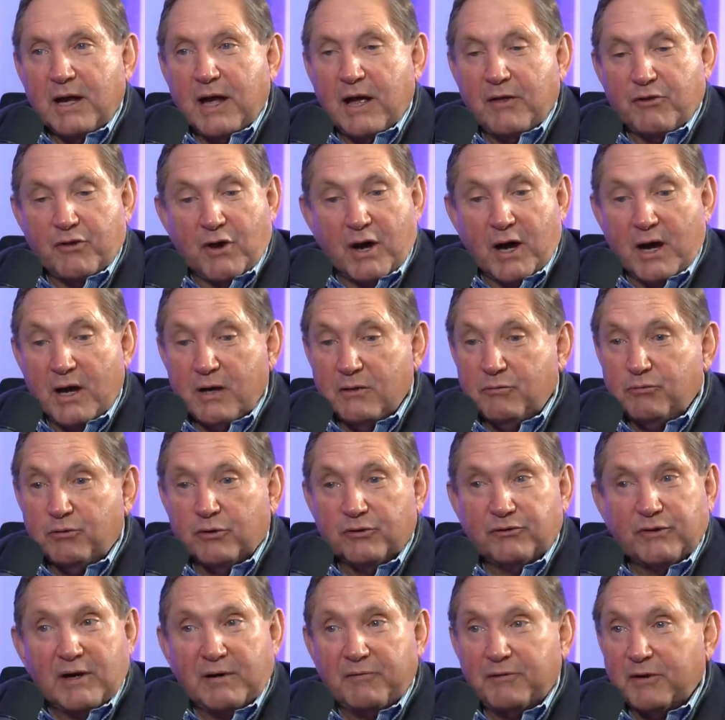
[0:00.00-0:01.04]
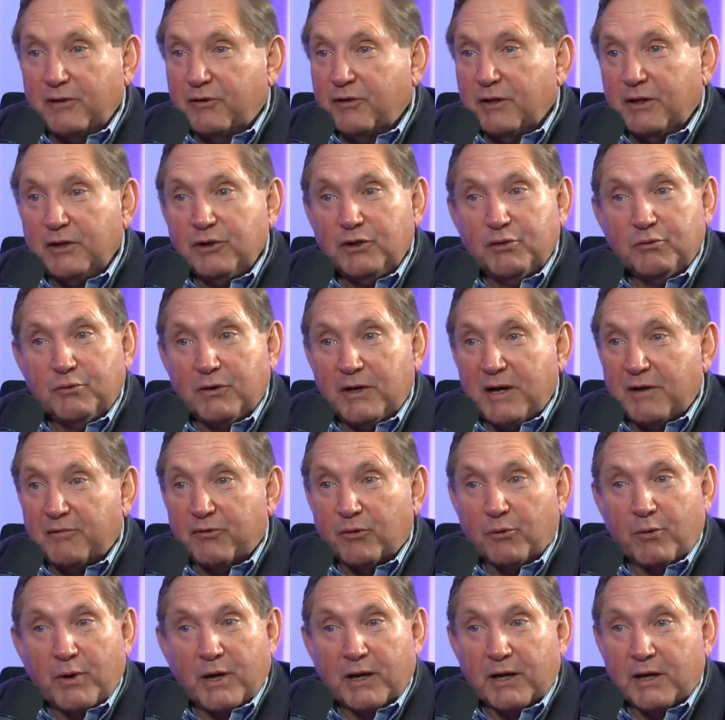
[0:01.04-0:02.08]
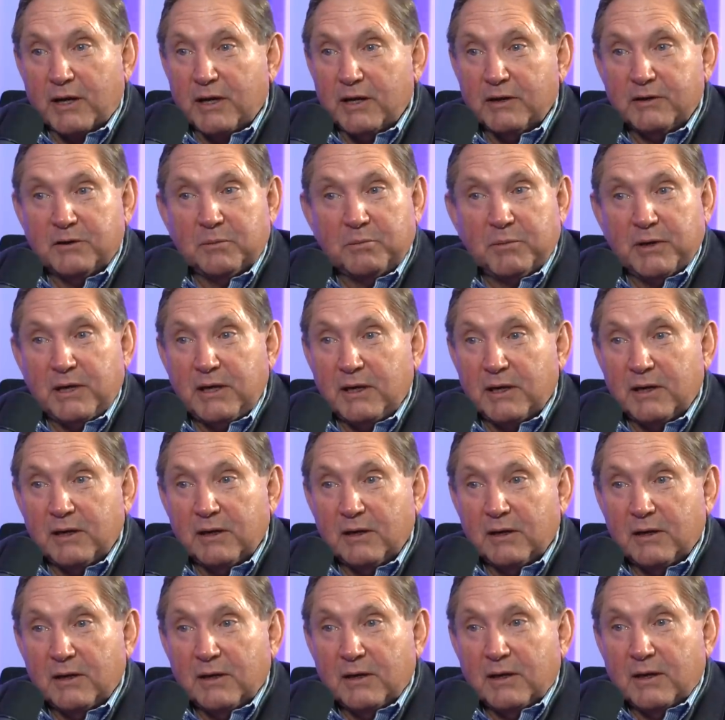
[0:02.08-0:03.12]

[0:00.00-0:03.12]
And the HUD was everything you would ever want a HUD to be.